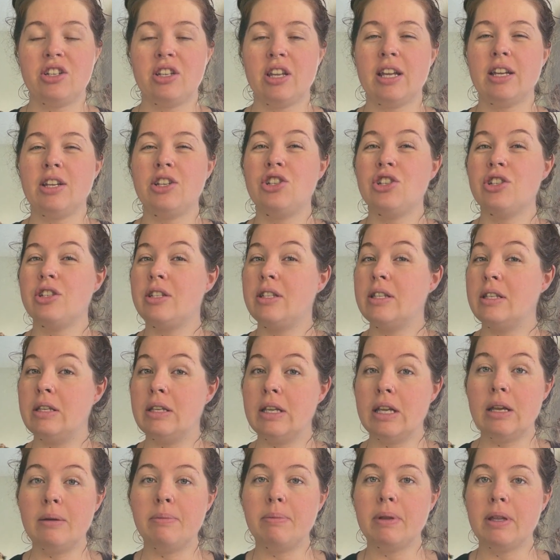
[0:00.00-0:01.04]
like just
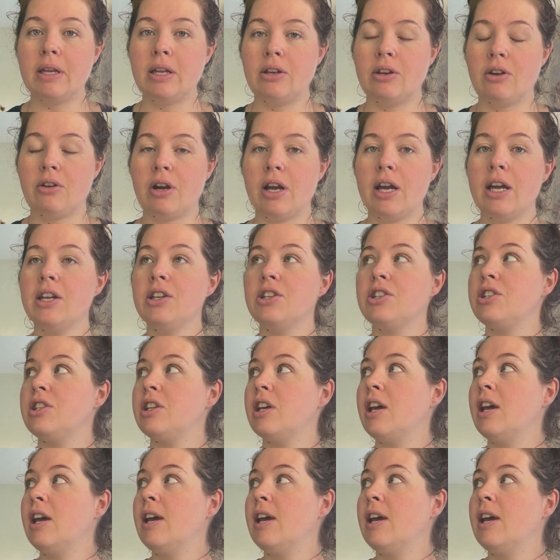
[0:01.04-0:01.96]
deeply nourished.